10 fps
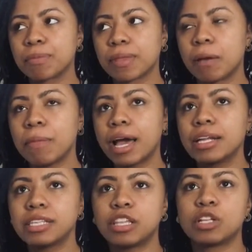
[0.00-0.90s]
I'm not
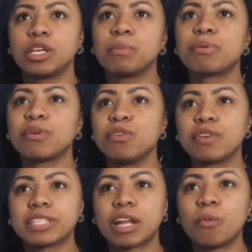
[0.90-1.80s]
gonna say they're leak proof,
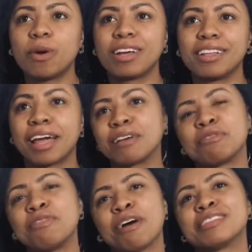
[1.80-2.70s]
because I don't wanna like
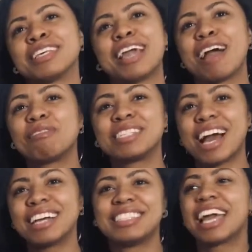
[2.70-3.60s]
falsely
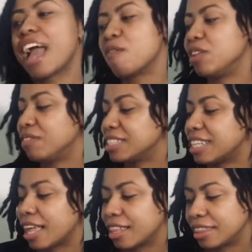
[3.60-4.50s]
advertise. They haven't even
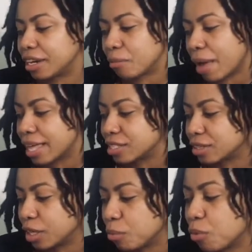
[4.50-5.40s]
said that their pads are
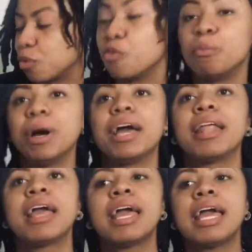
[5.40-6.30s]
leak proof, but
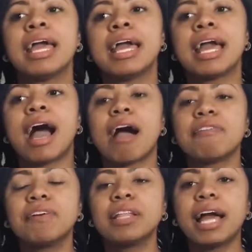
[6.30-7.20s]
I
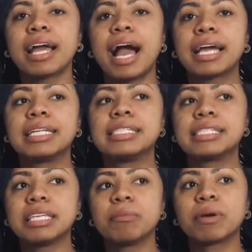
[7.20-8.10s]
feel like I can
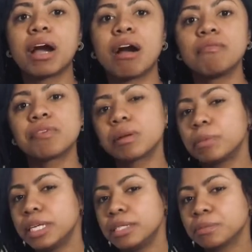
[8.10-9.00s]
sleep
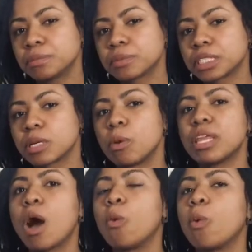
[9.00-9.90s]
comfortably
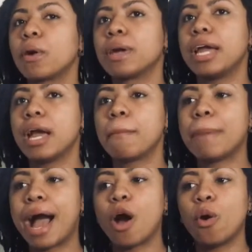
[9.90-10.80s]
without worrying
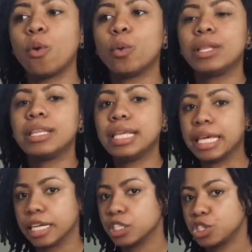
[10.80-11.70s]
about
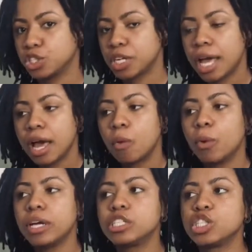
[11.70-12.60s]
leakage,
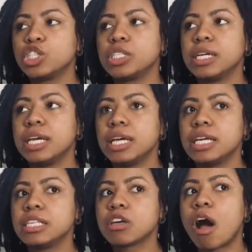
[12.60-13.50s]
which
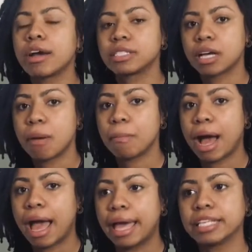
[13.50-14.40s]
is hard to come
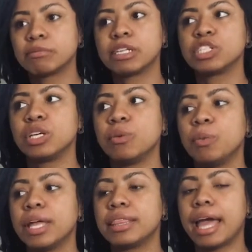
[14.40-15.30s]
by, especially
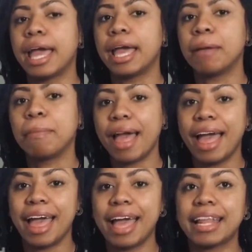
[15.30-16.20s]
with a
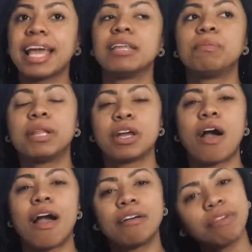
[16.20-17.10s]
pad, and depending on
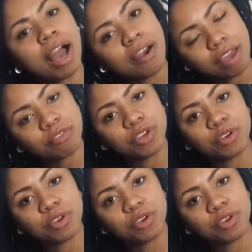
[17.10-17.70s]
how heavy your